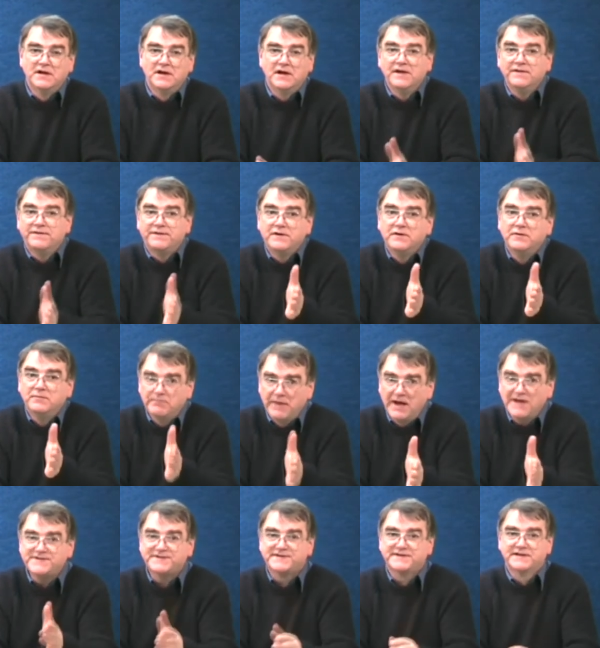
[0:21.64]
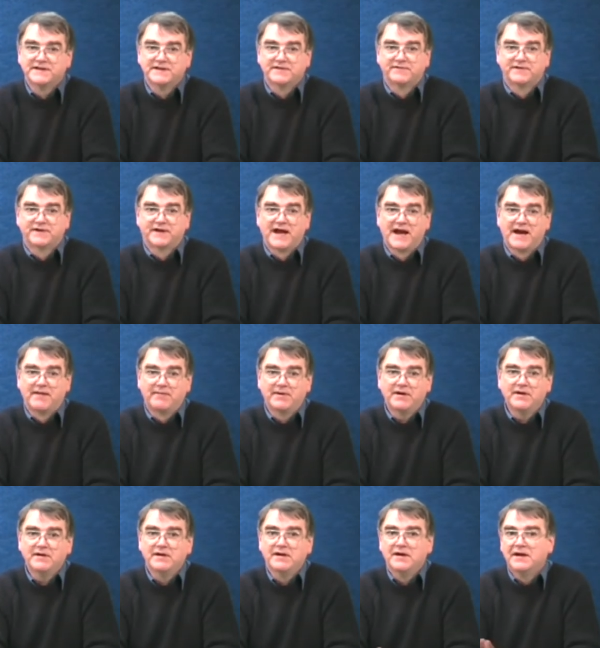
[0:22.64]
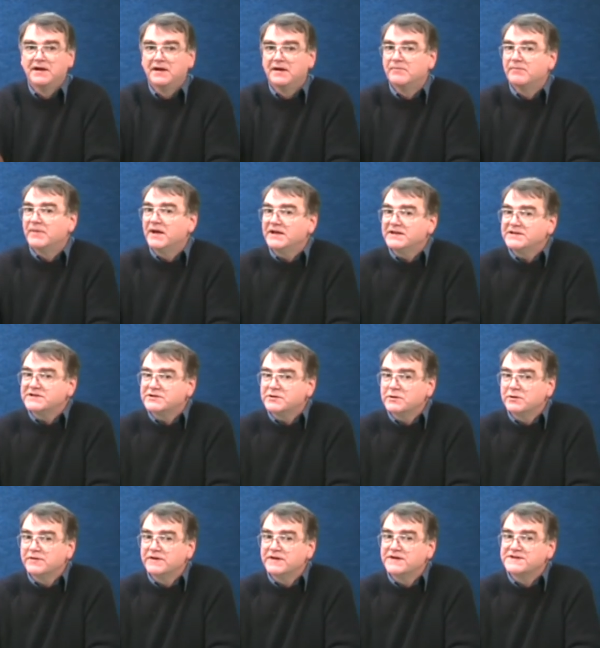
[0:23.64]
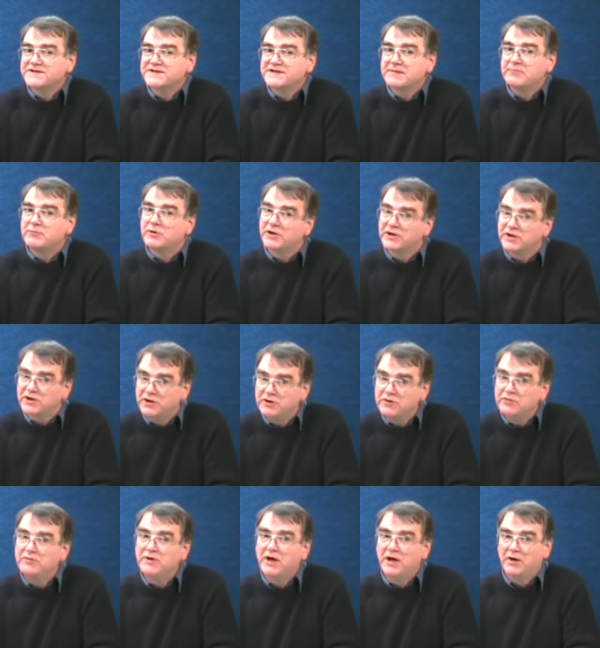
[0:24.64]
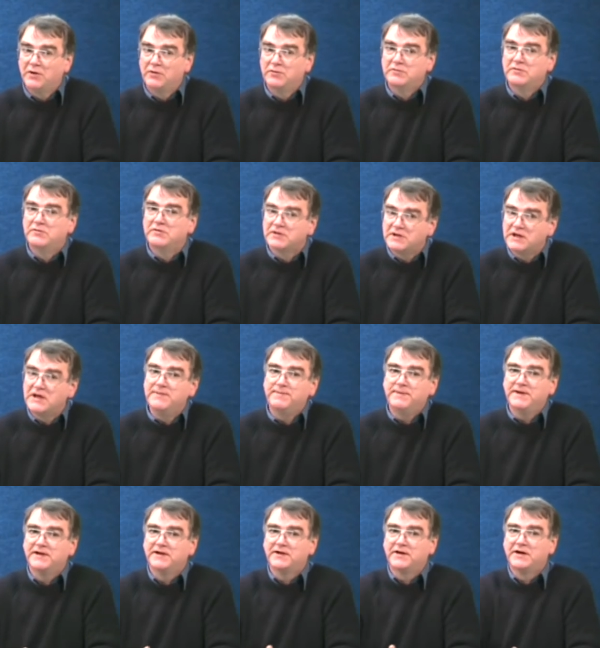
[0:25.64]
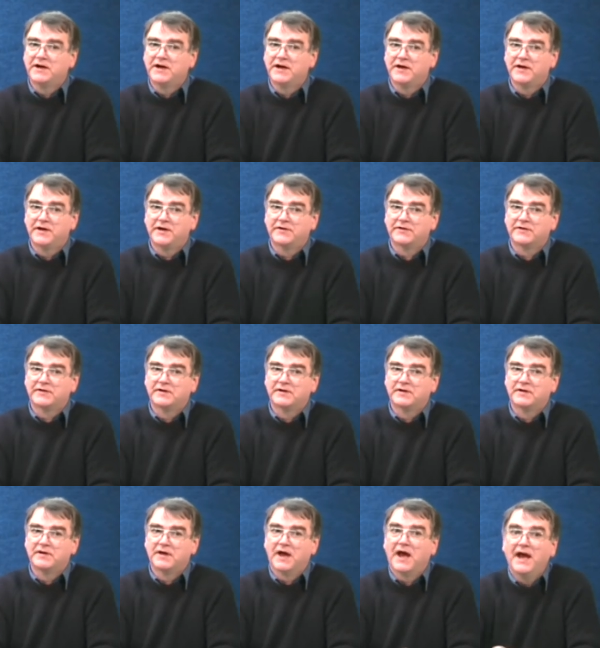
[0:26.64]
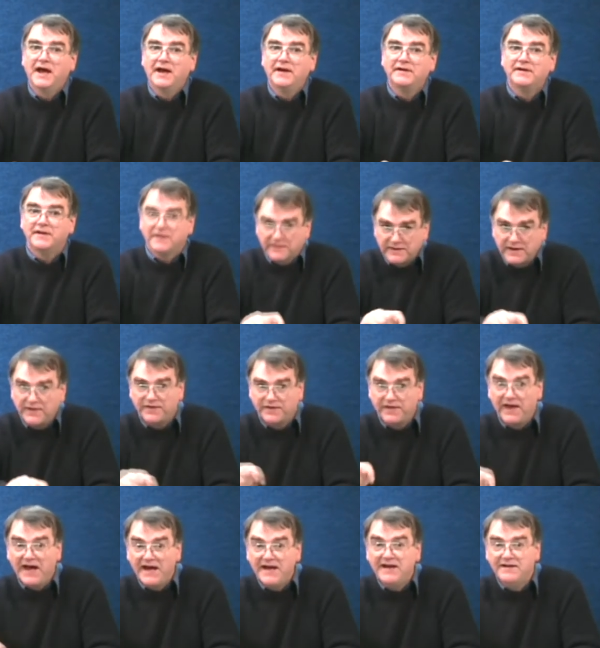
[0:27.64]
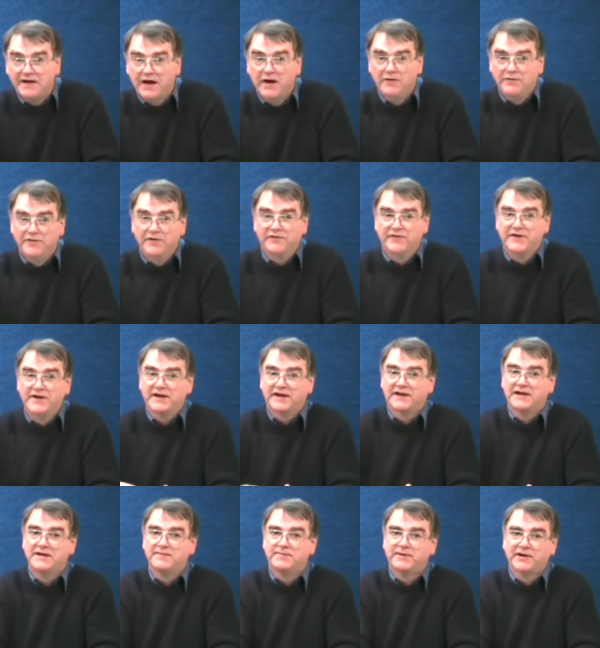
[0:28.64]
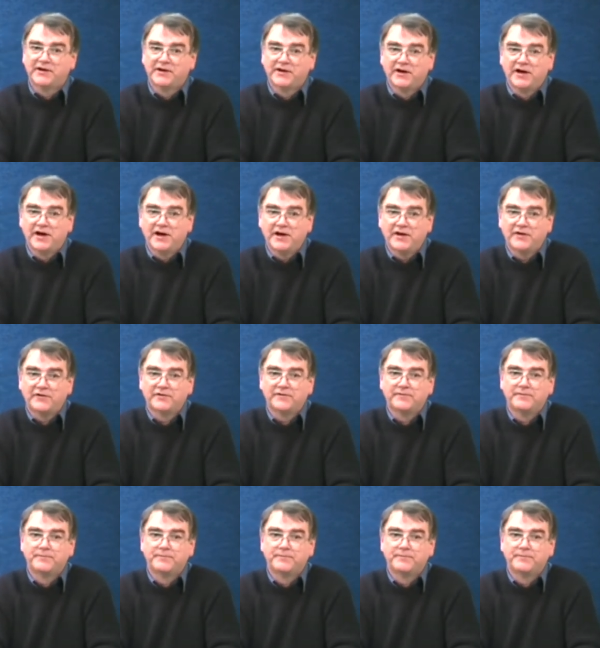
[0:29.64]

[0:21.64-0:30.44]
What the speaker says: If you must leave the camera, make sure there's someone you know keeping an eye on it, and that they know that they're keeping an eye on it.